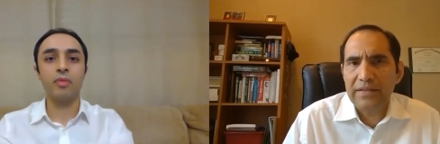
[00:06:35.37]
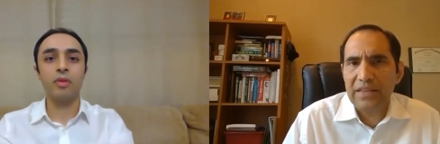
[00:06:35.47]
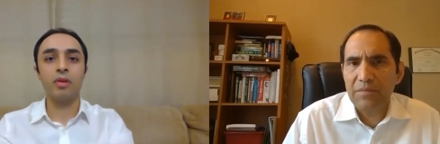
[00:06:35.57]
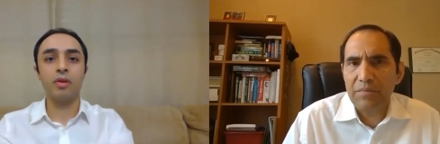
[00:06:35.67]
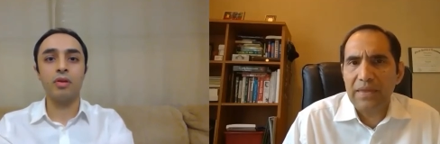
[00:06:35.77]

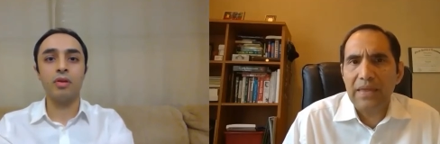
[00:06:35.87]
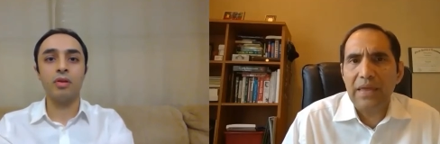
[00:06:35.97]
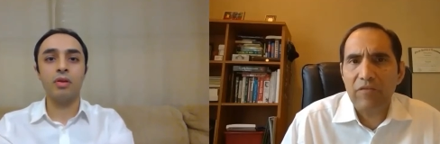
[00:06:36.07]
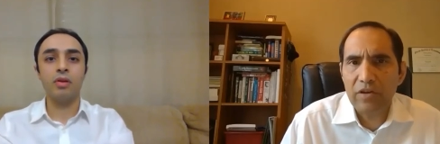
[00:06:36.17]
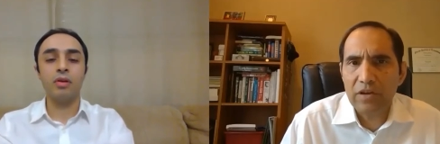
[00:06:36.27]
Speaker 1: their
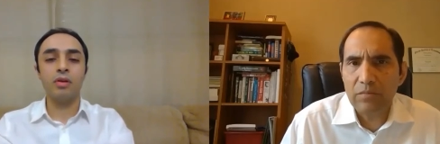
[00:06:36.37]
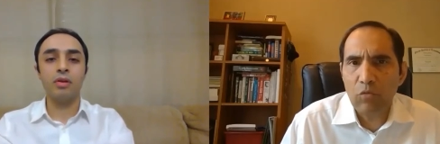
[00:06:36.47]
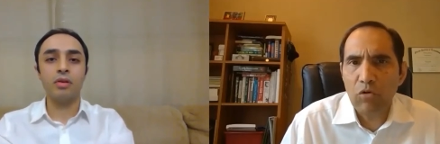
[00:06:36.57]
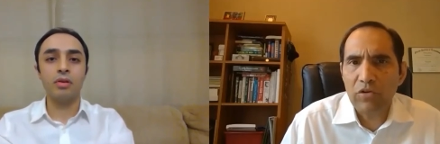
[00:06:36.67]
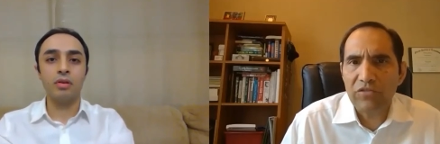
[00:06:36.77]
behavior in a
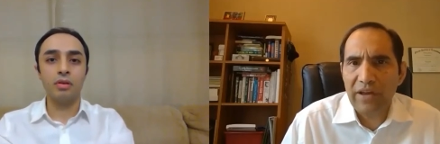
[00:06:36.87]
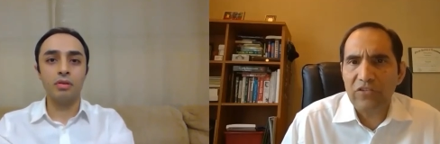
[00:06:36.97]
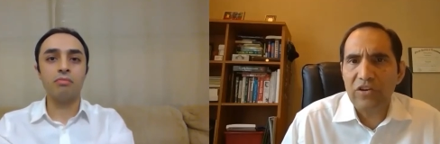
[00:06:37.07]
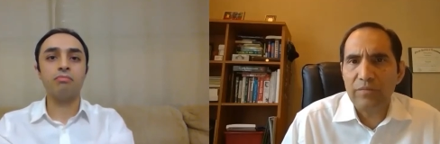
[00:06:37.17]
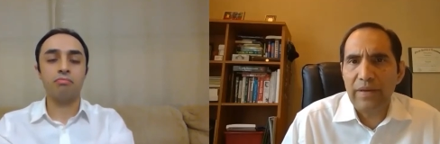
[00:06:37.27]
more
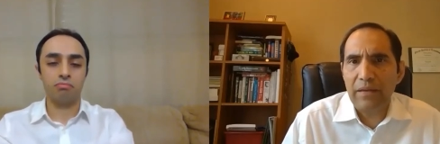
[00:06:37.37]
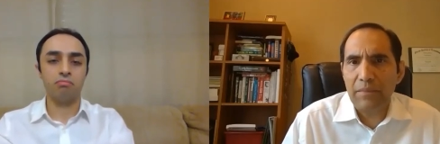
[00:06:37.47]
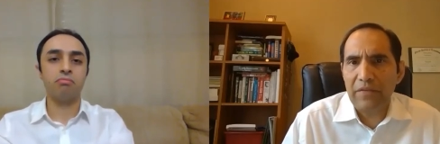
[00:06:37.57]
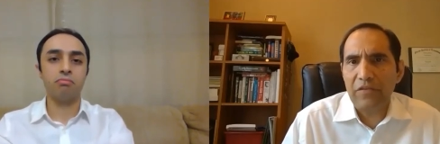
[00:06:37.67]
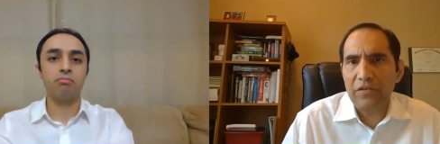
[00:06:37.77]
granular
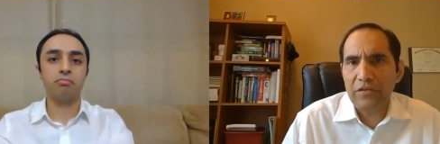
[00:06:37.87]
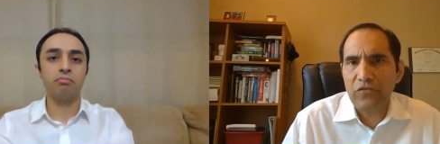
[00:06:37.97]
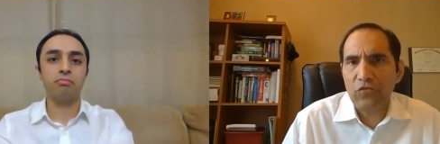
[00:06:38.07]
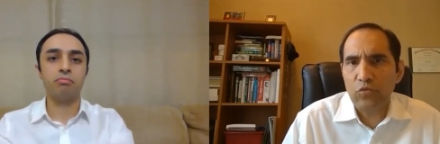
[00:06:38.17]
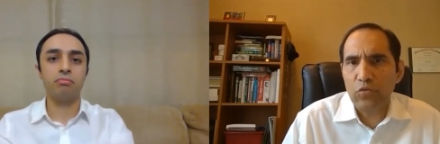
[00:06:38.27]
method
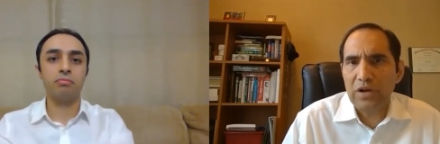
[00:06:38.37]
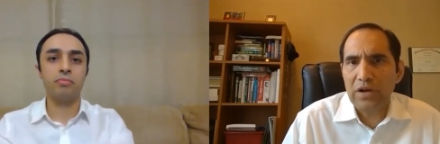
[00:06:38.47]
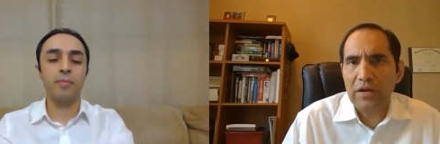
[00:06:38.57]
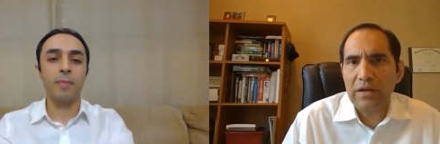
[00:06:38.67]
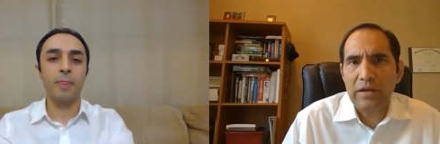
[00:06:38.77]
through
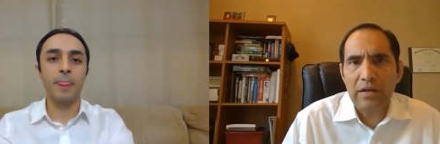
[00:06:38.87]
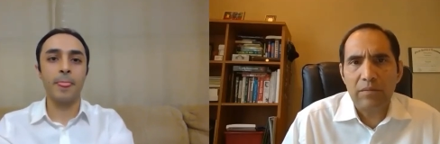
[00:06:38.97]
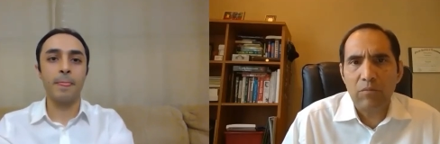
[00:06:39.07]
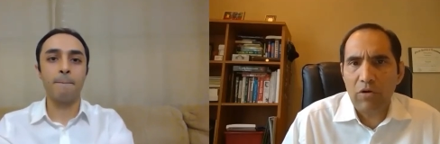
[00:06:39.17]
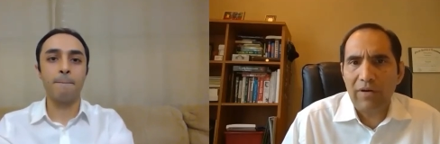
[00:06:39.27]
uh,
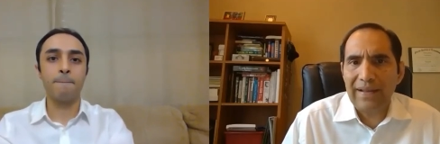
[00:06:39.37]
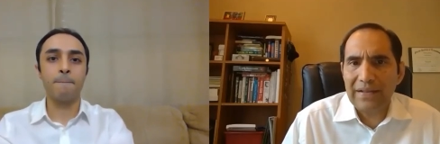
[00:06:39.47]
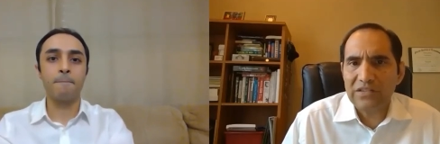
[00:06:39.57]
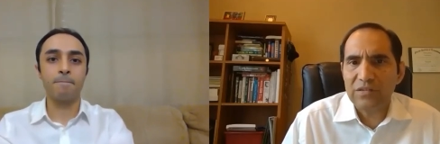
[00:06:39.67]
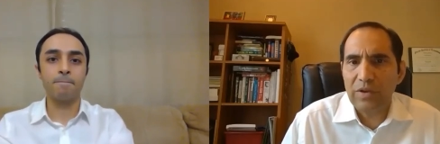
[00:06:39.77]
modeling
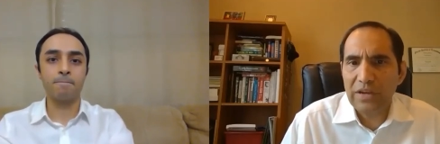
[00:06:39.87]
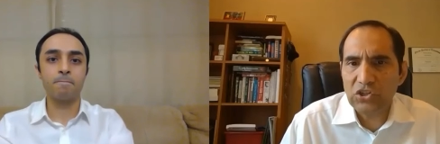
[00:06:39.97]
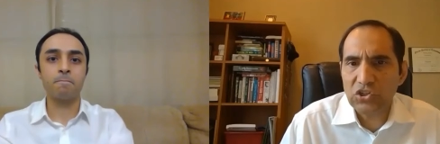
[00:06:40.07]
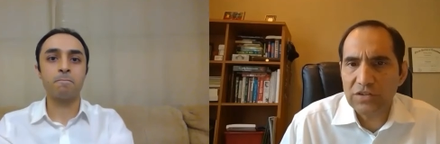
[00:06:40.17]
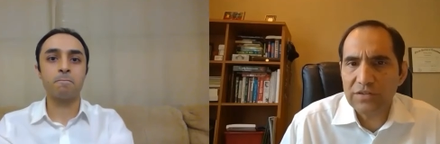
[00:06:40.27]
and
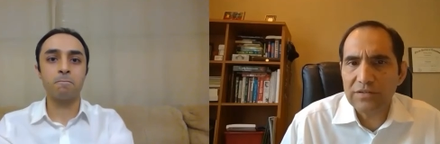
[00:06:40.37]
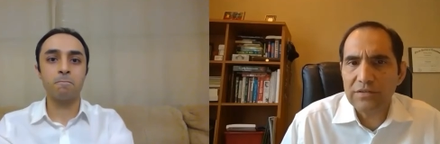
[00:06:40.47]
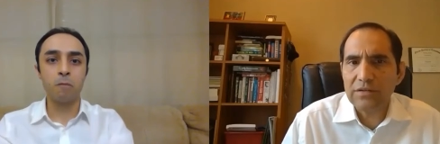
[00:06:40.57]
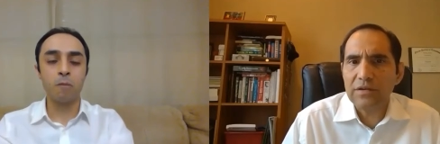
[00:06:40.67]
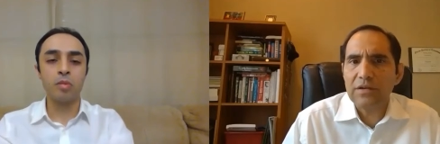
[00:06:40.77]
simulation?
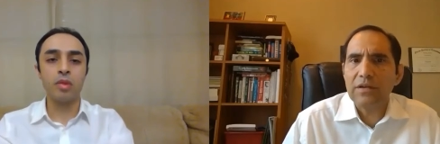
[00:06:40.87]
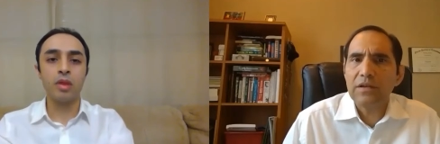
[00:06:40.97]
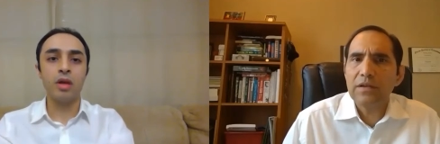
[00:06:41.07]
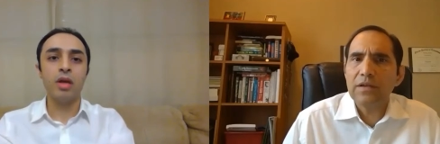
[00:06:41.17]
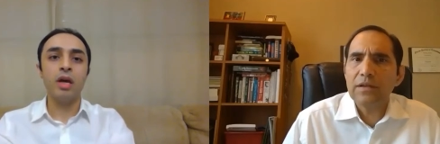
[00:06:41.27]

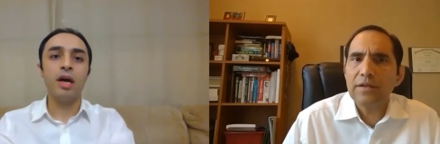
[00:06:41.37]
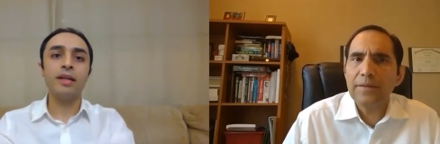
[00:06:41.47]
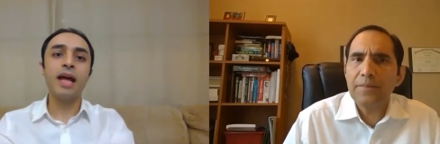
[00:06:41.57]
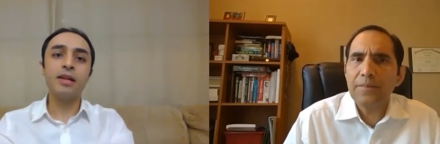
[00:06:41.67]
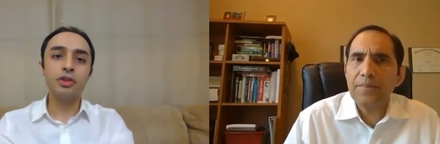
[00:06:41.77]
Speaker 2: Uh,
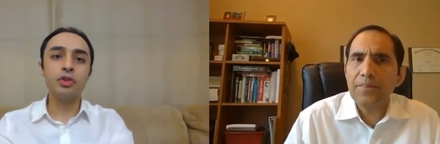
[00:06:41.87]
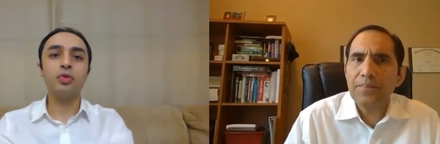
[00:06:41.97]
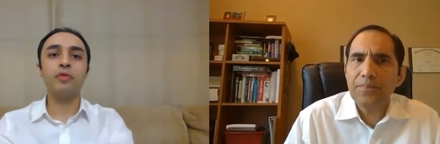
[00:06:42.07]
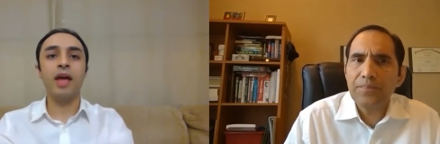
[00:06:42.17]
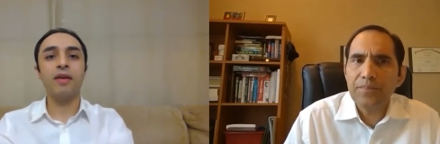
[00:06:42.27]
that is
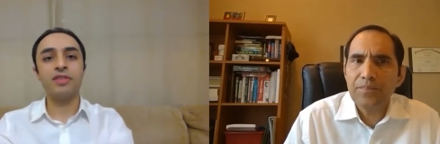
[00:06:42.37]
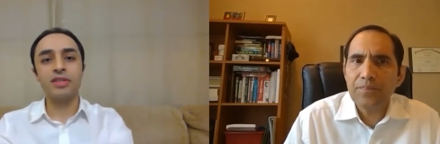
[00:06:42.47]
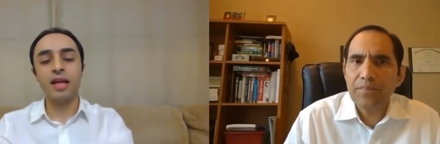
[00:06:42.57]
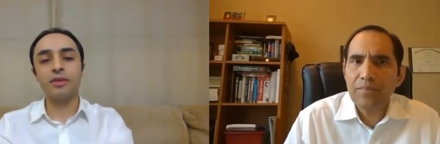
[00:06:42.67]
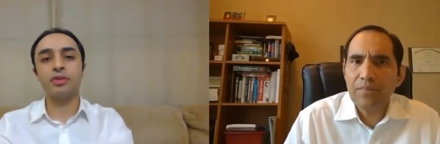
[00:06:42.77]
true. We have
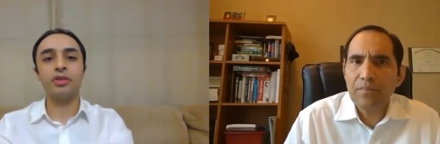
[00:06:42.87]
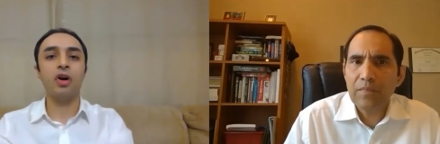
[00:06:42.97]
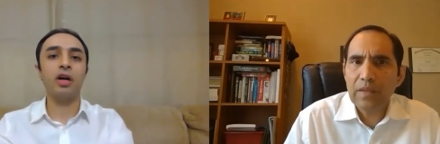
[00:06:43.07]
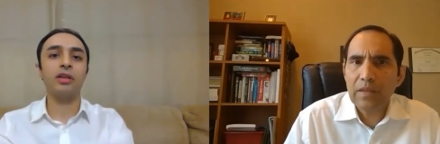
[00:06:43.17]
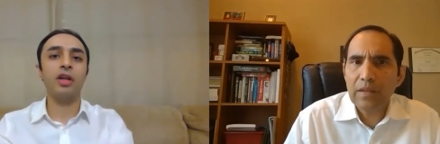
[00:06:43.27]
standards,
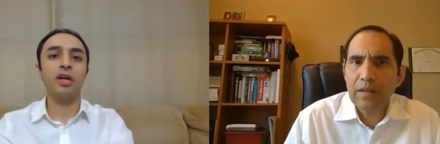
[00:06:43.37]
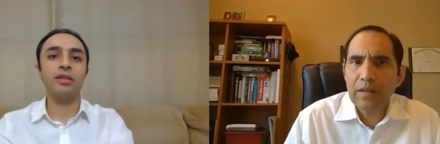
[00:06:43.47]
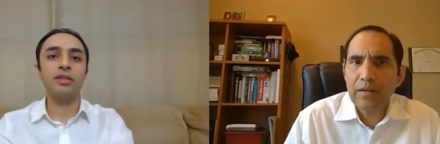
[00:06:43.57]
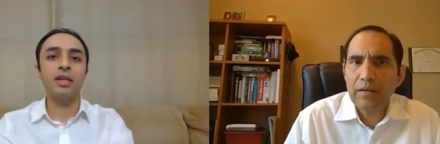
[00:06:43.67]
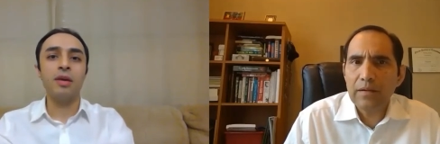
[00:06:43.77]

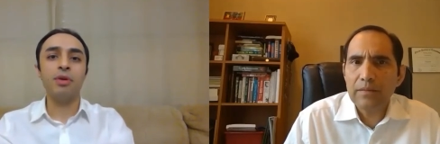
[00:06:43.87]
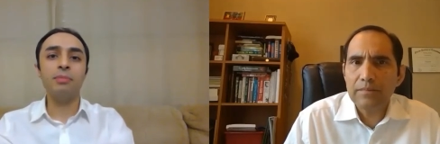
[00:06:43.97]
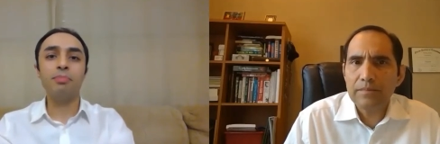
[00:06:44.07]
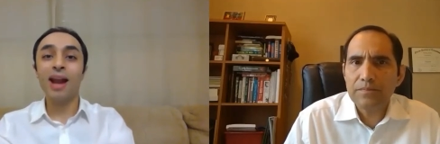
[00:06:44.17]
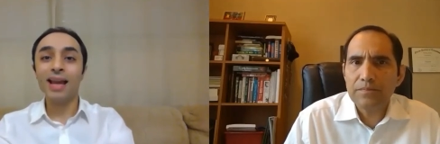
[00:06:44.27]
guidelines, but
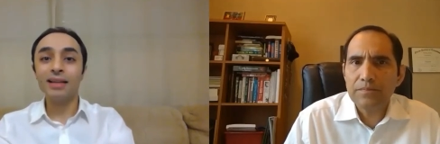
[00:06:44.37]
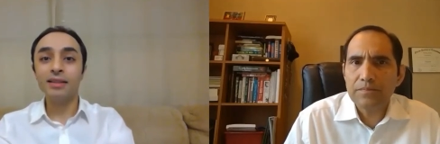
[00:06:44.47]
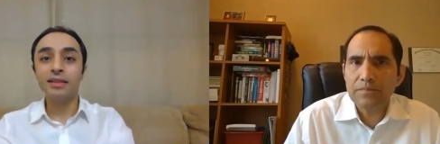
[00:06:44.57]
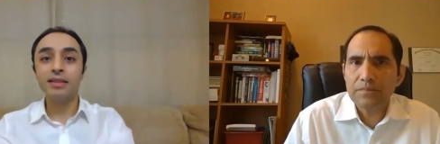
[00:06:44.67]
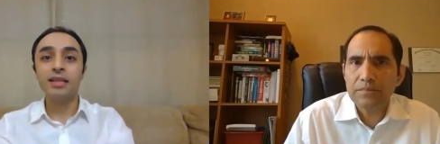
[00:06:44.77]
in
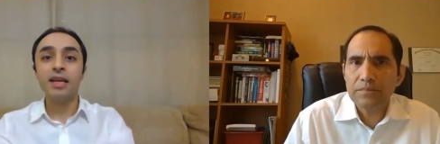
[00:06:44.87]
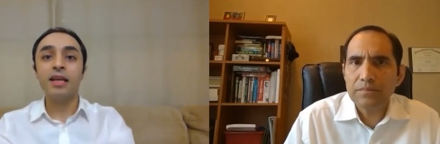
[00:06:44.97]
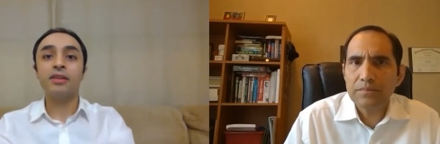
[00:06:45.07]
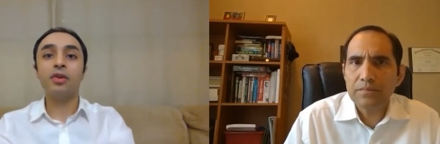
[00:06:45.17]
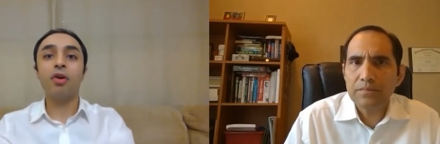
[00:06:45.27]
practice,
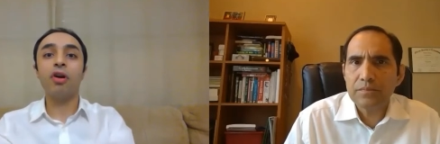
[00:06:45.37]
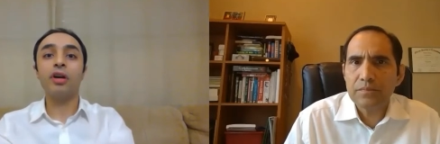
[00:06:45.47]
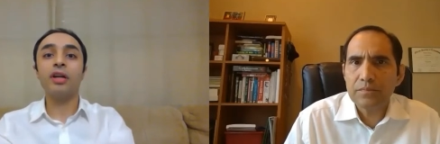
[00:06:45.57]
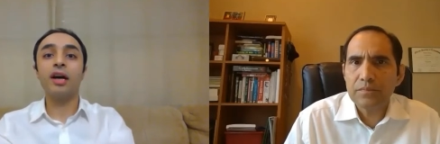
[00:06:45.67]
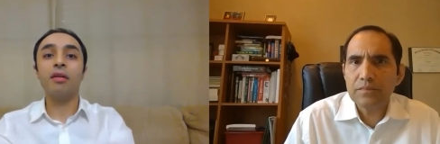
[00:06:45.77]
there are
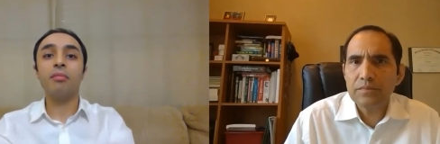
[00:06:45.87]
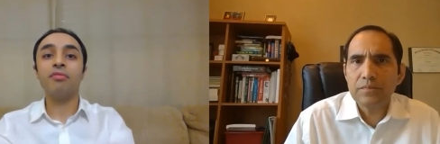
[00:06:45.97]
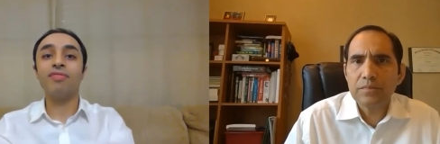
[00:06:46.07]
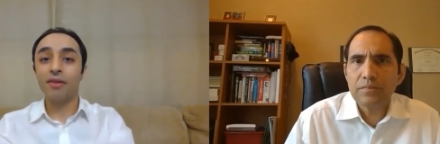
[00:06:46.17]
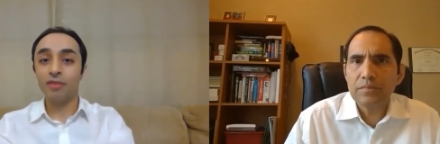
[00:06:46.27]
uh,
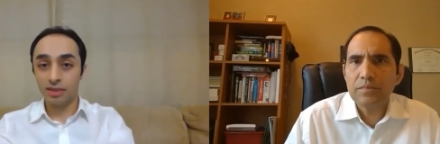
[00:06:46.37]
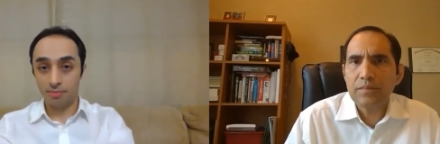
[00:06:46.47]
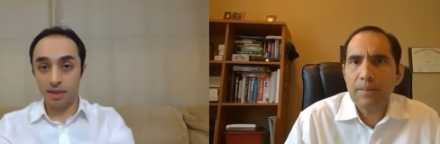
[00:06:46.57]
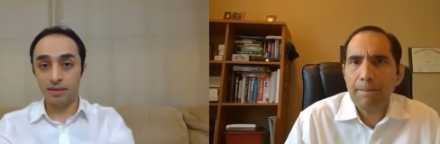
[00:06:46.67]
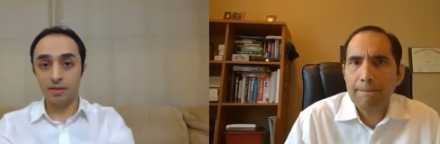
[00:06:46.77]
various
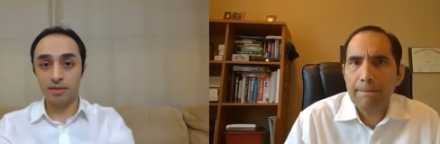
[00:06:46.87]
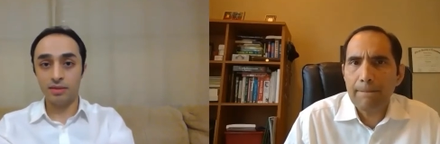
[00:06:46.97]
methods